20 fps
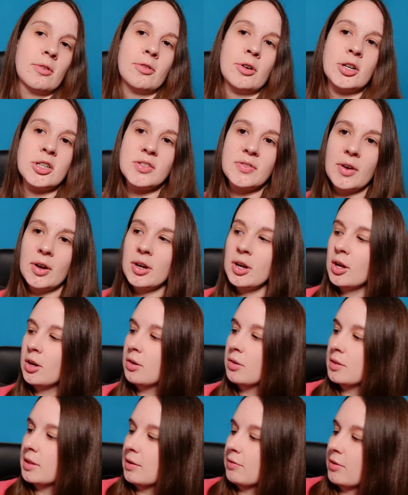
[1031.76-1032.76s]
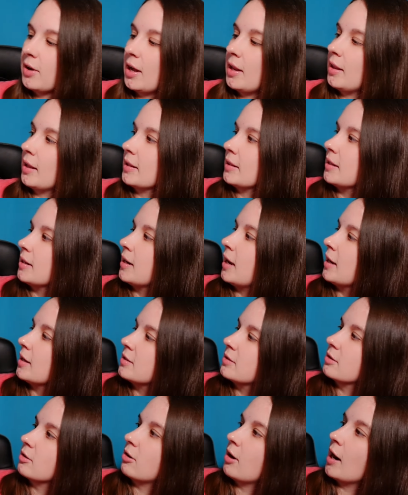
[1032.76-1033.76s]
First photo, they've got like the
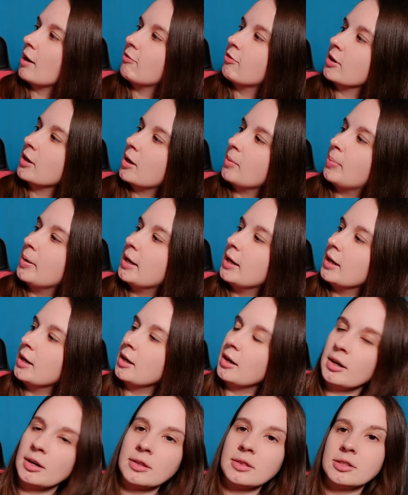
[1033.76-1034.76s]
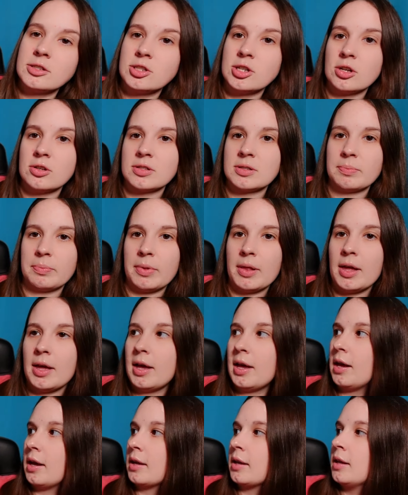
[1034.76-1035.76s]
nice graphic up here. It shows the
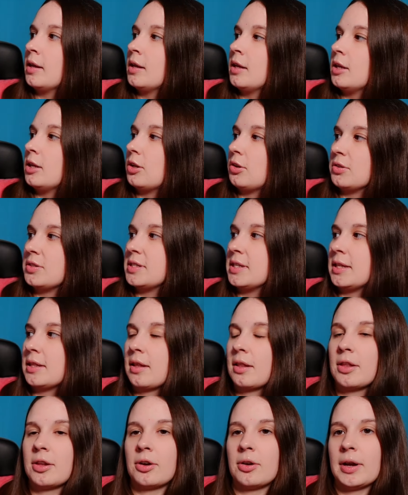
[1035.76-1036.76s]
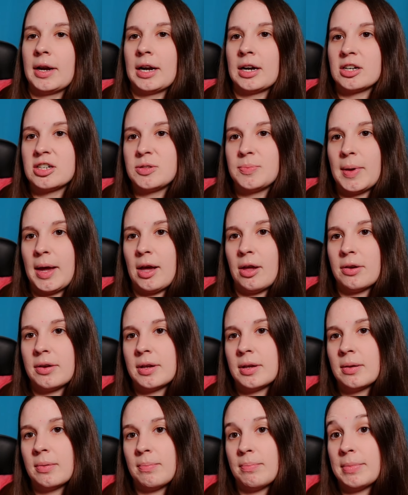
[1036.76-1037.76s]
plug. You can see the little air
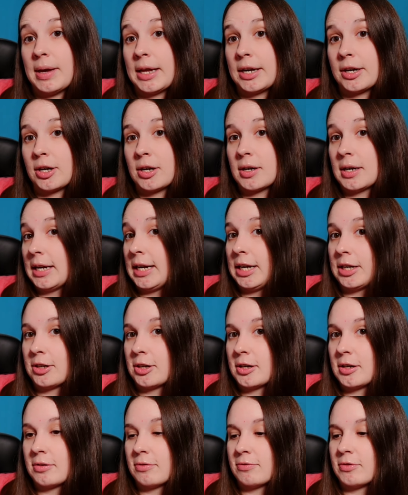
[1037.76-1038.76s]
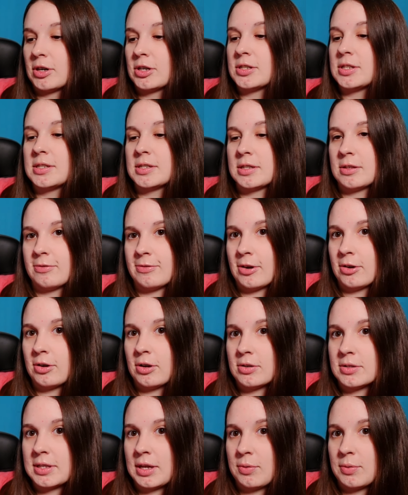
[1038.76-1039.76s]
spout better here versus the
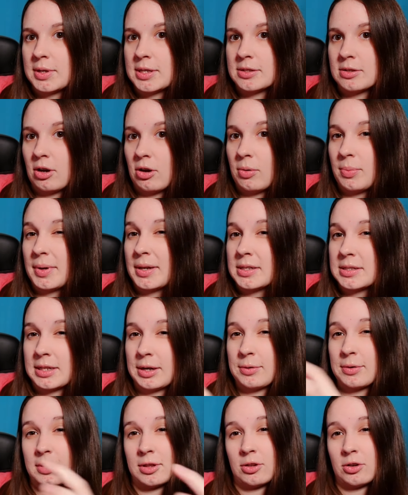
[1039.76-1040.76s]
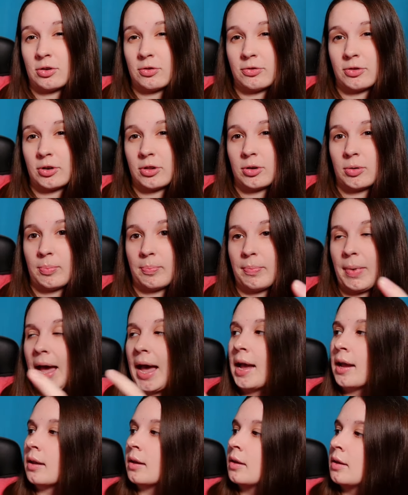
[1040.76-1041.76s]
photos that we saw because they were a little further
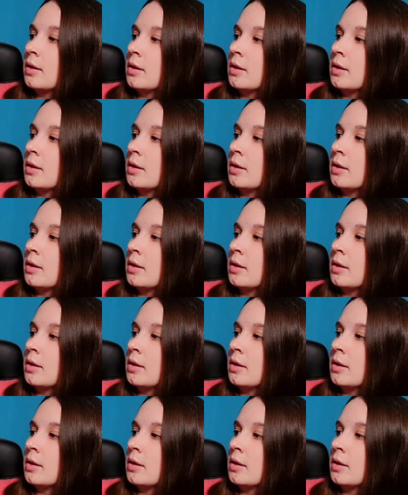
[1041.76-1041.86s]
back.